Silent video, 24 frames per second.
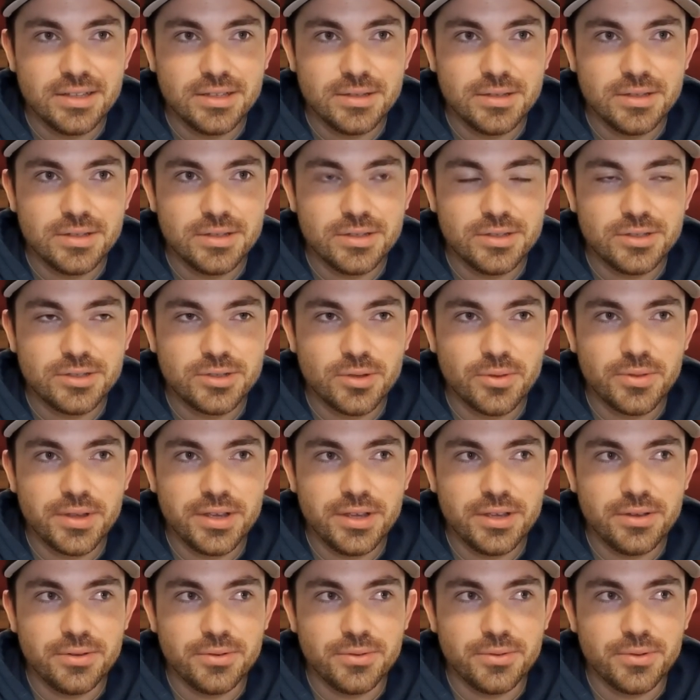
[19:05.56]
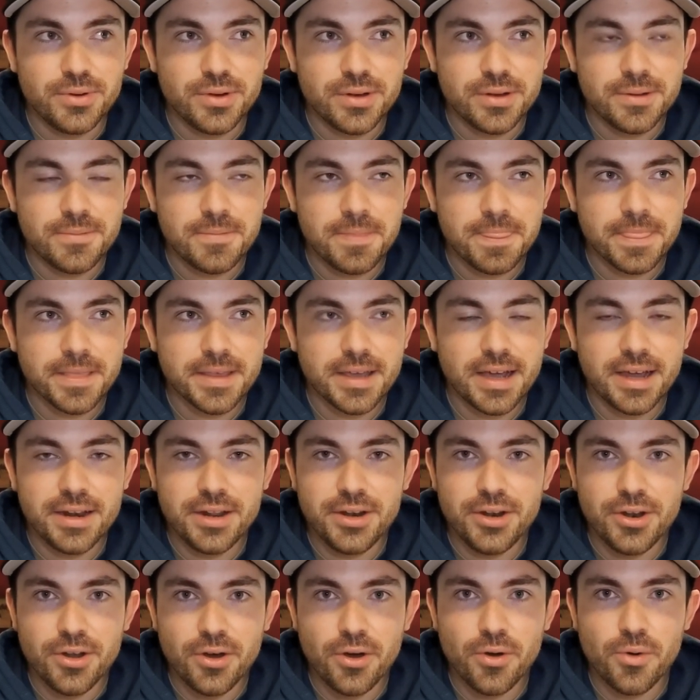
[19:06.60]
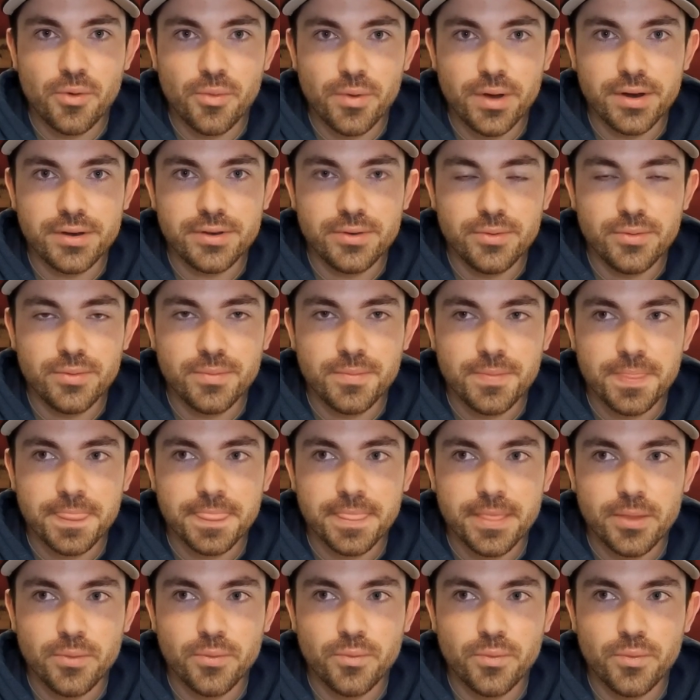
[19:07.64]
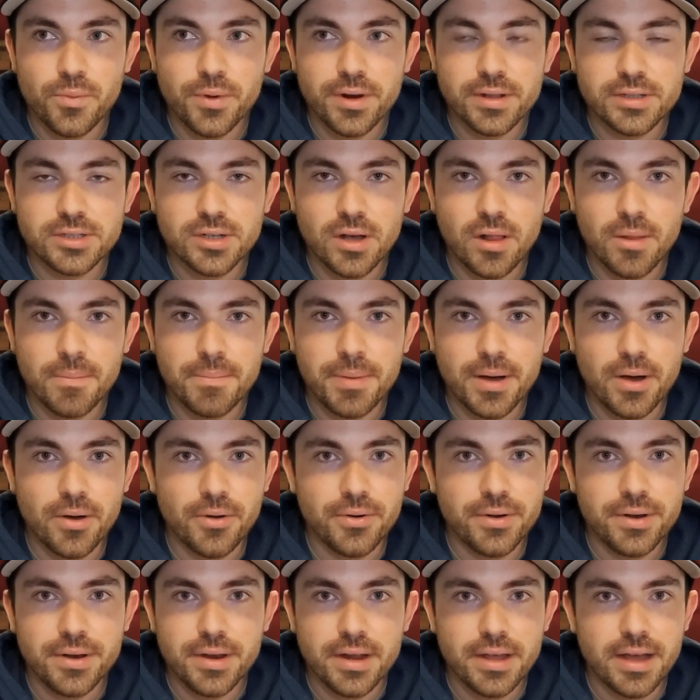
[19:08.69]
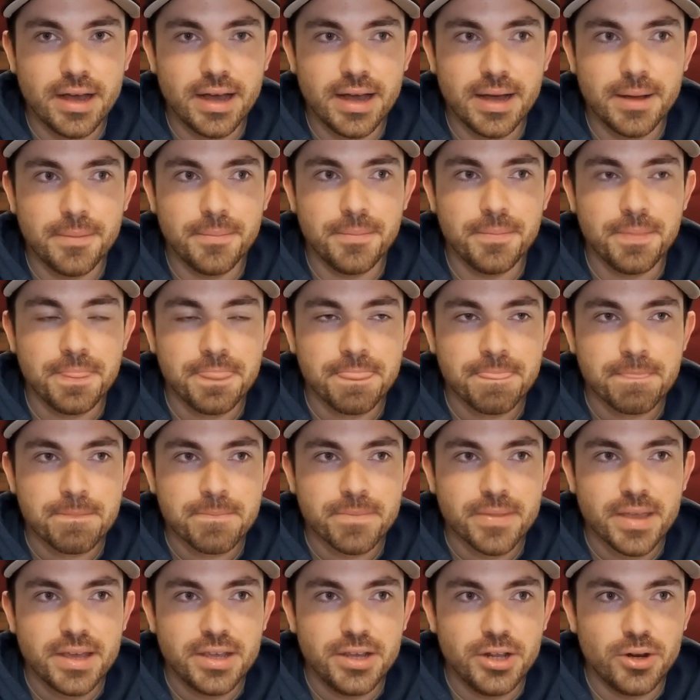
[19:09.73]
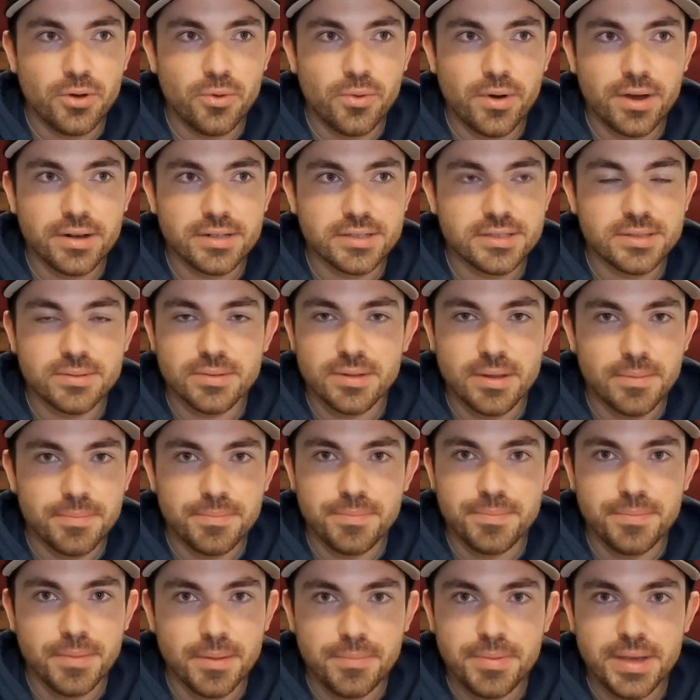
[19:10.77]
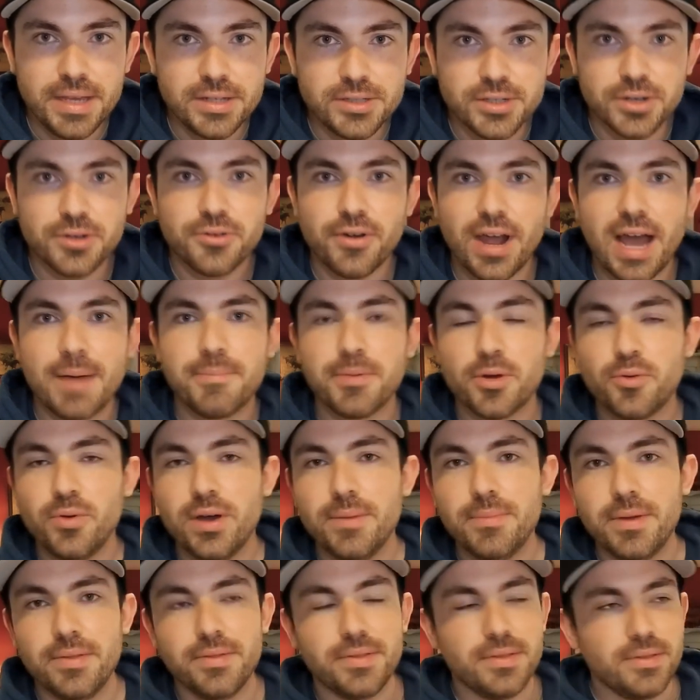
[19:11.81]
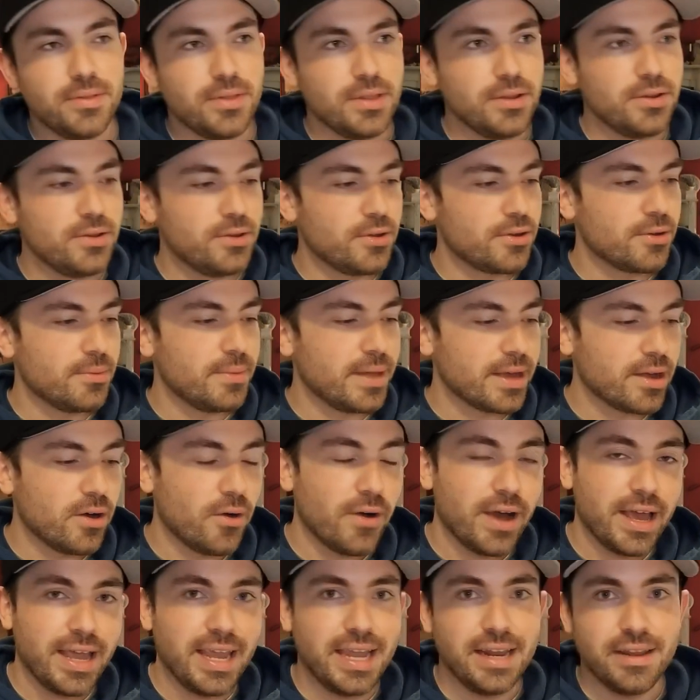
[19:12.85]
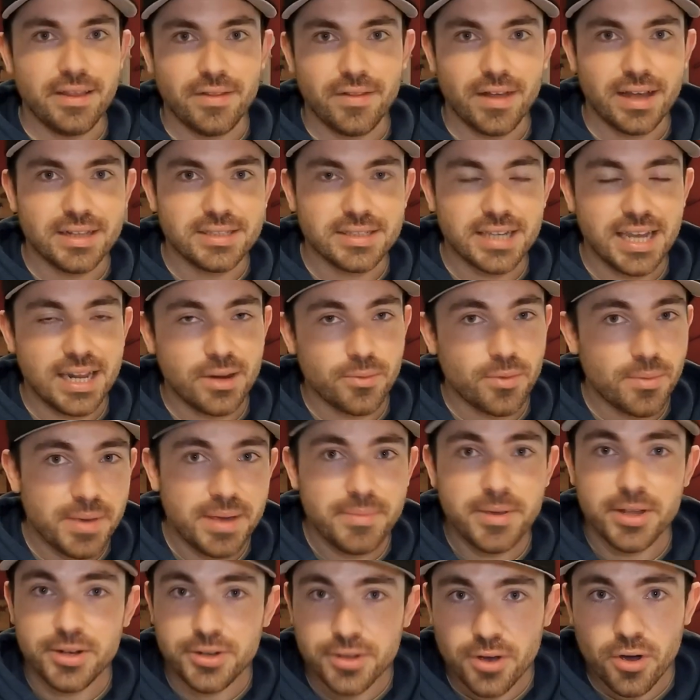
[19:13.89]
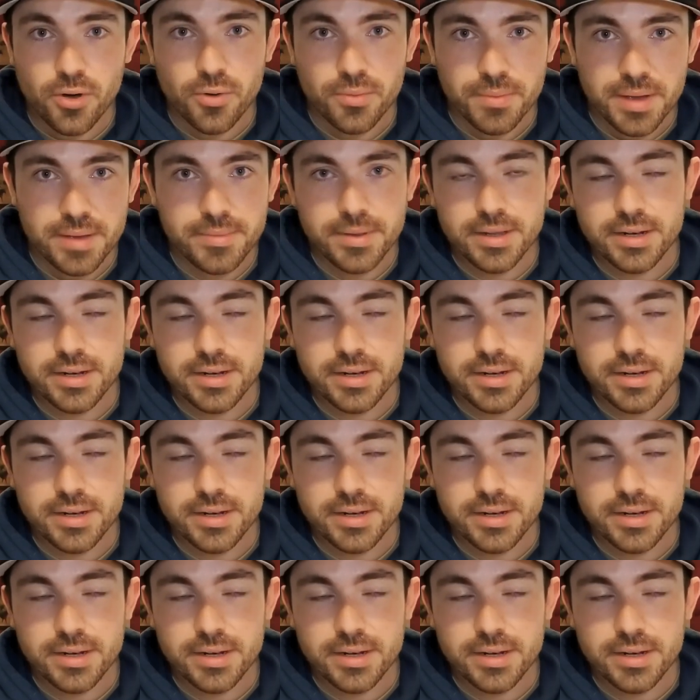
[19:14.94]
so that you kind of know what it's all about. You don't want a piece of crap equipment, and then you're gonna be like, oh, I hate inline skating. Well, maybe you don't. Maybe